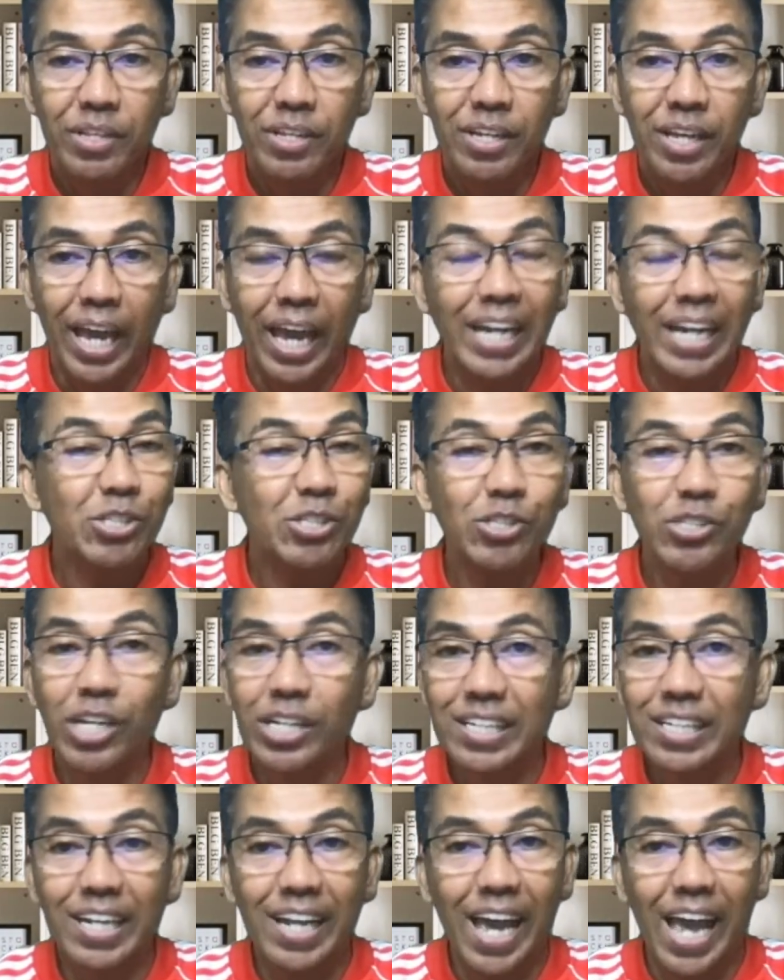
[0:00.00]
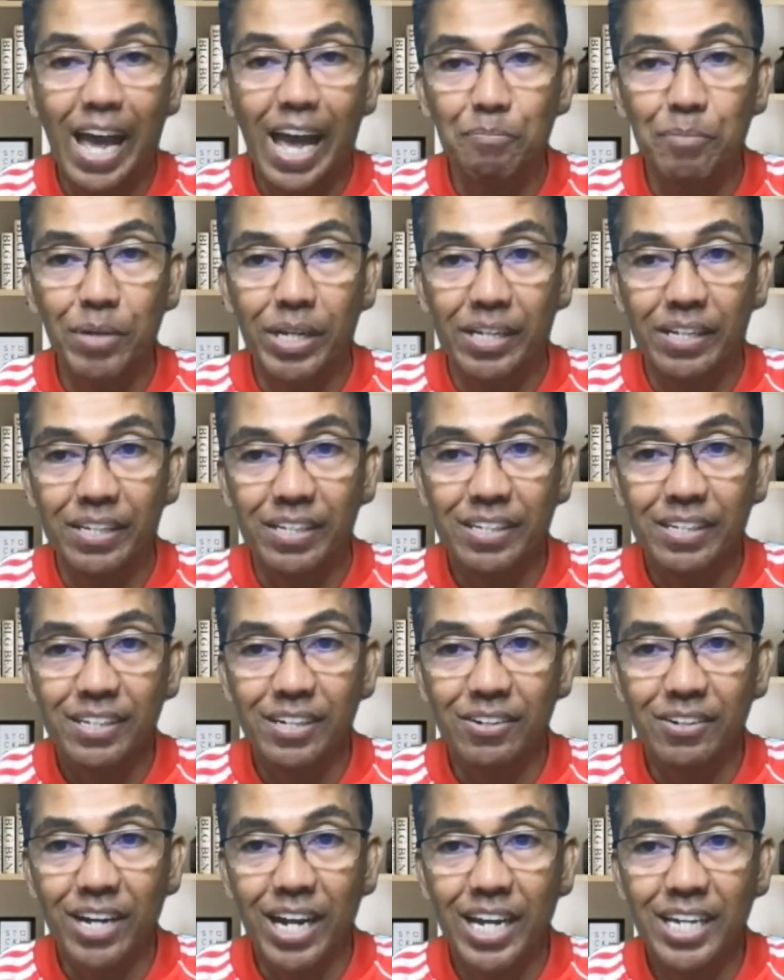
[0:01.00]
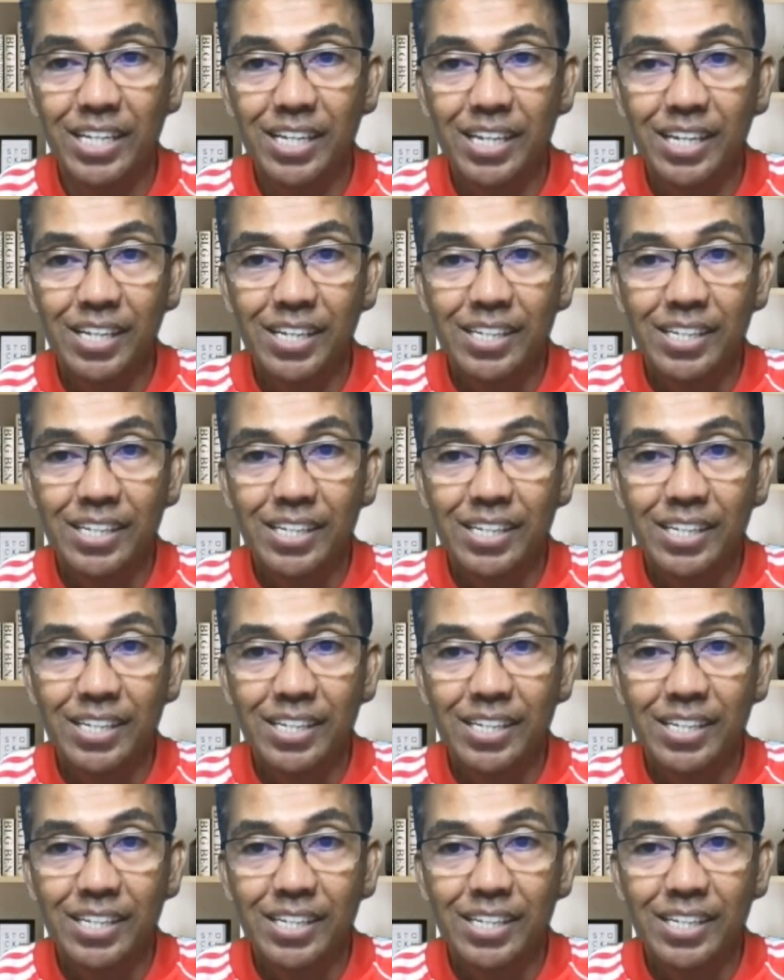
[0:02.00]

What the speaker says: And it's not going to happen. All right?